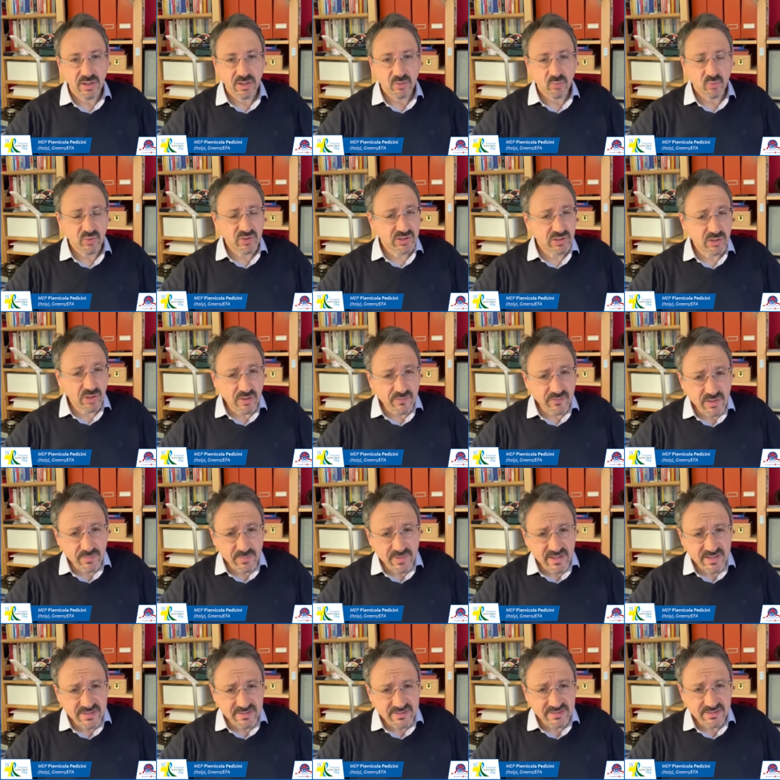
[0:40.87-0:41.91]
with
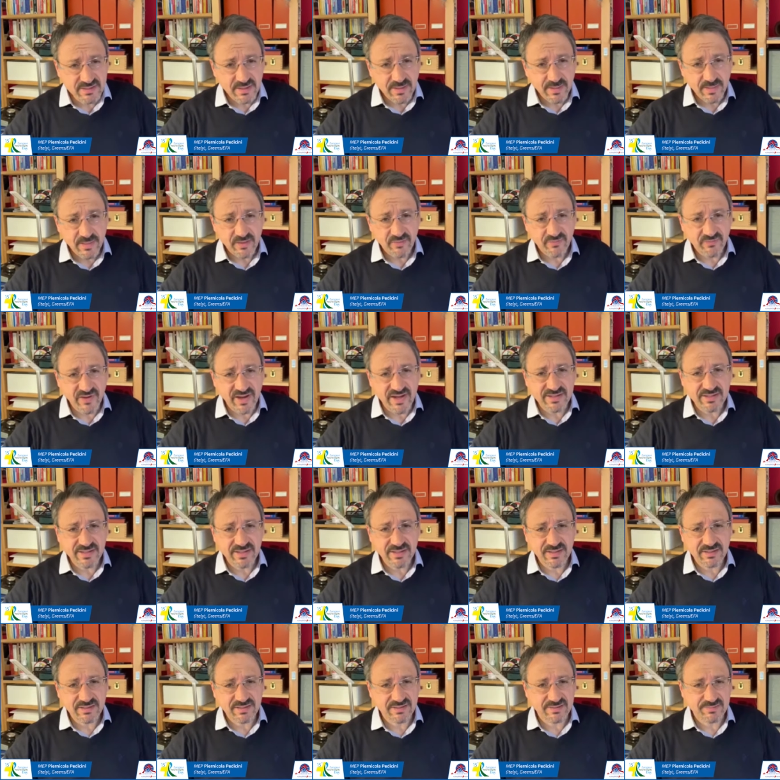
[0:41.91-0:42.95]
governments
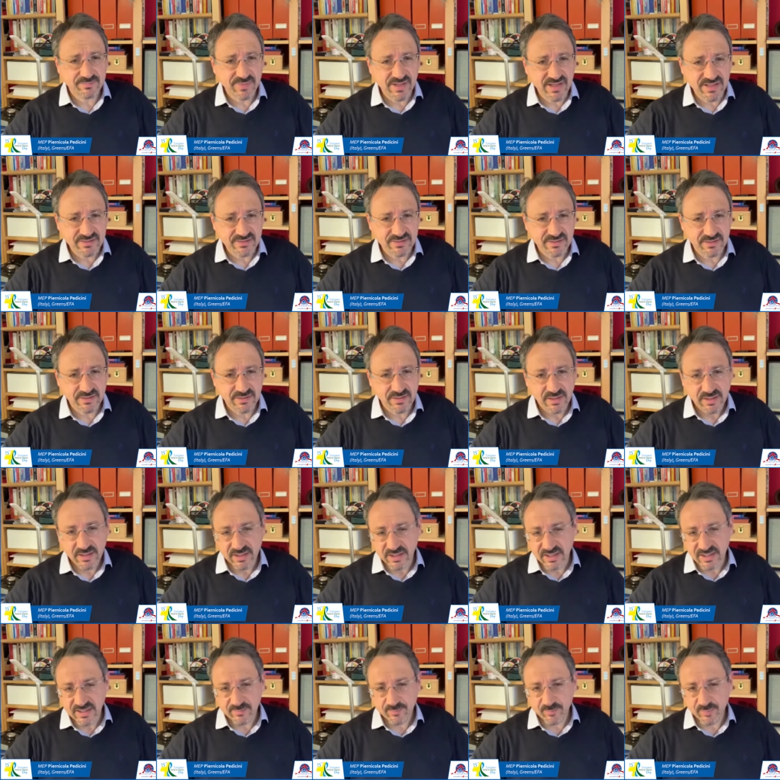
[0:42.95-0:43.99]
fighting this battle
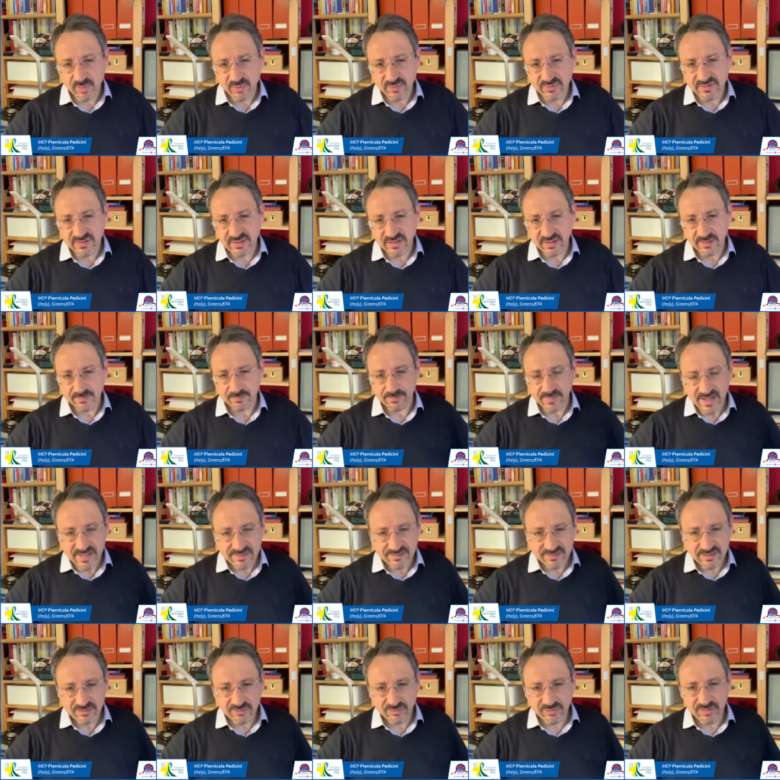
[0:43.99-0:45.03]
imposing
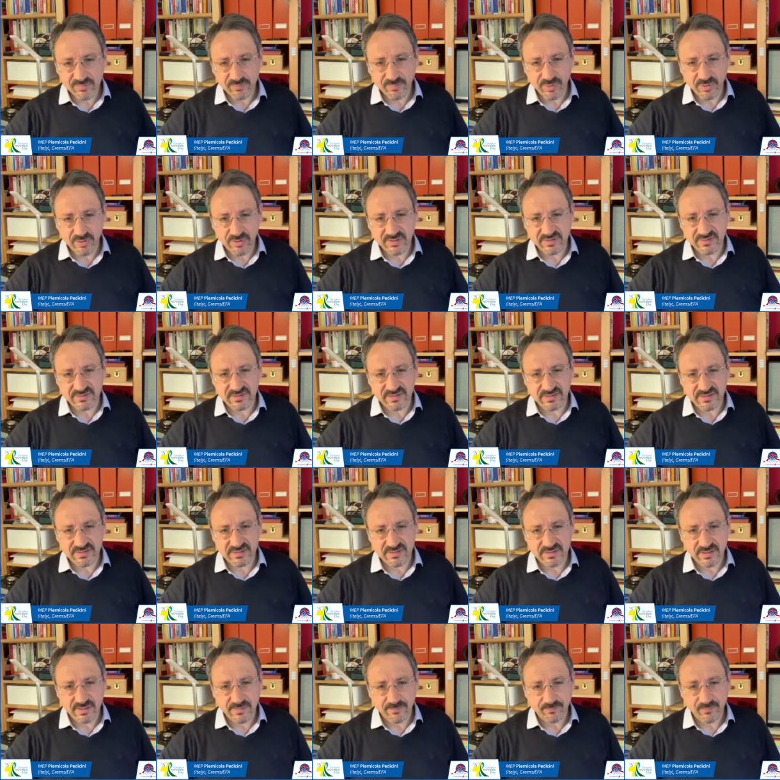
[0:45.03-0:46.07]
mandatory
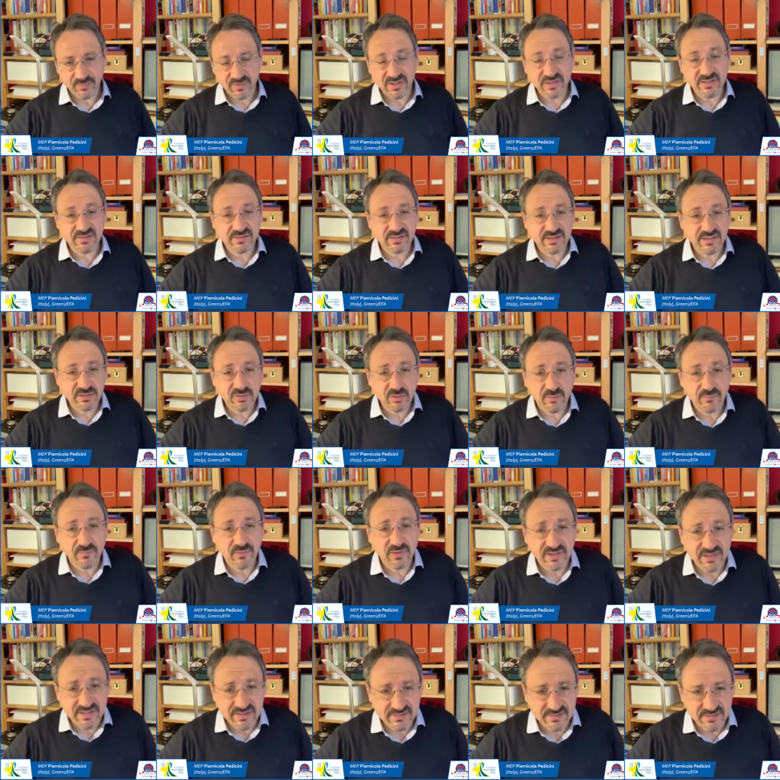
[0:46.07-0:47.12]
policies instead of
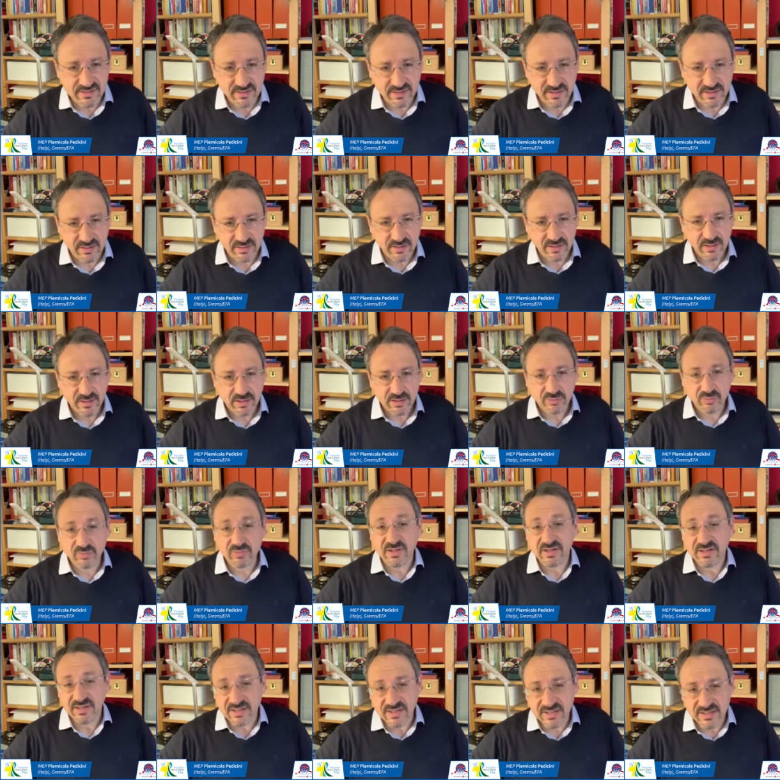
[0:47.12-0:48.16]
listening to
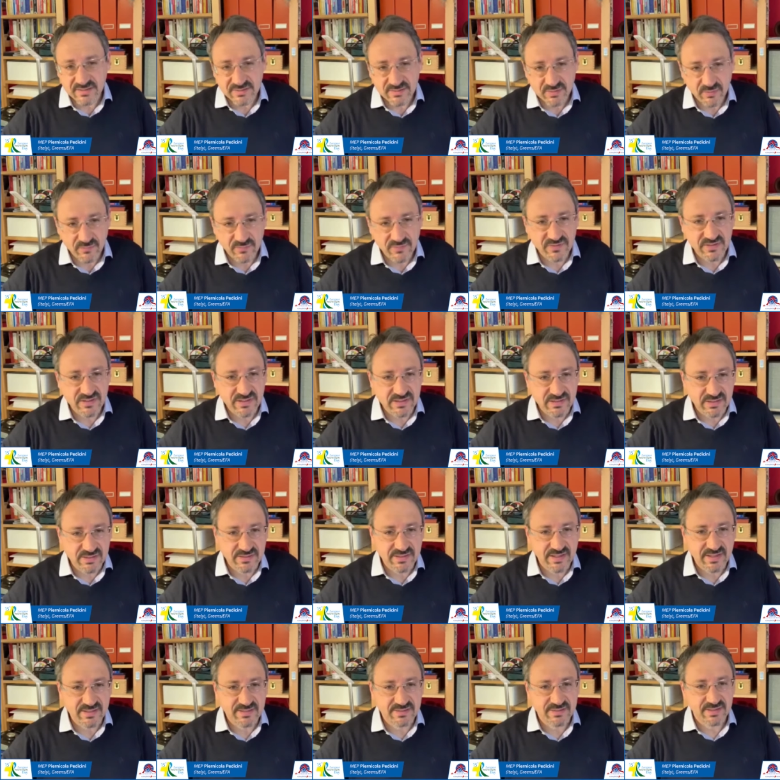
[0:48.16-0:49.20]
the needs of
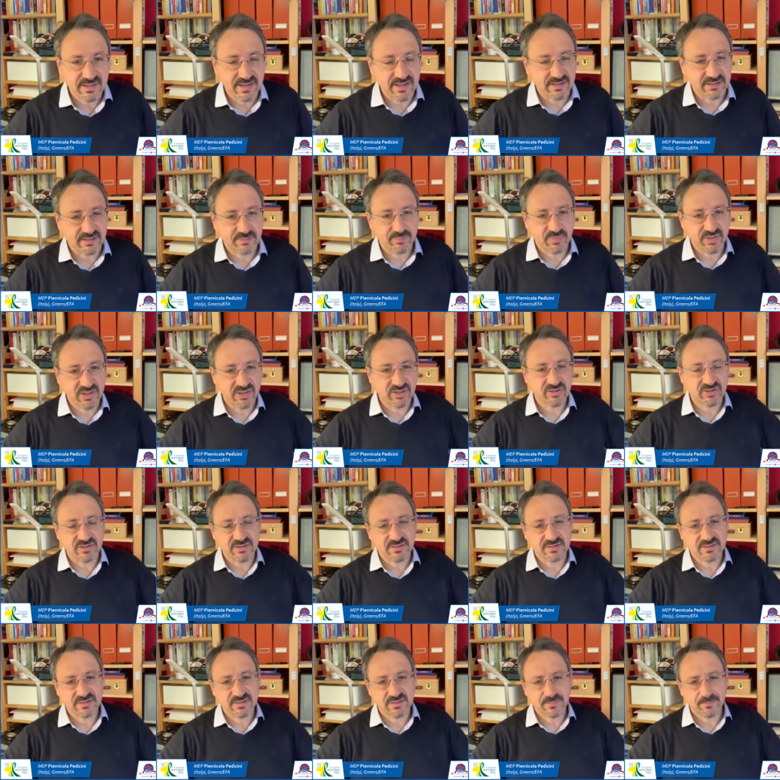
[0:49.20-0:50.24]
citizens and
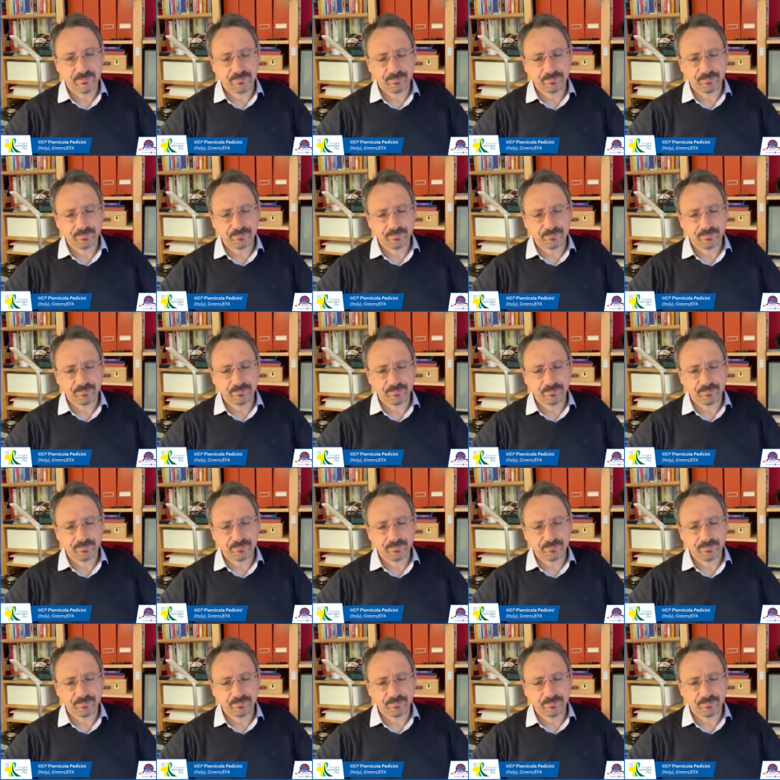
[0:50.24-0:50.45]
patients.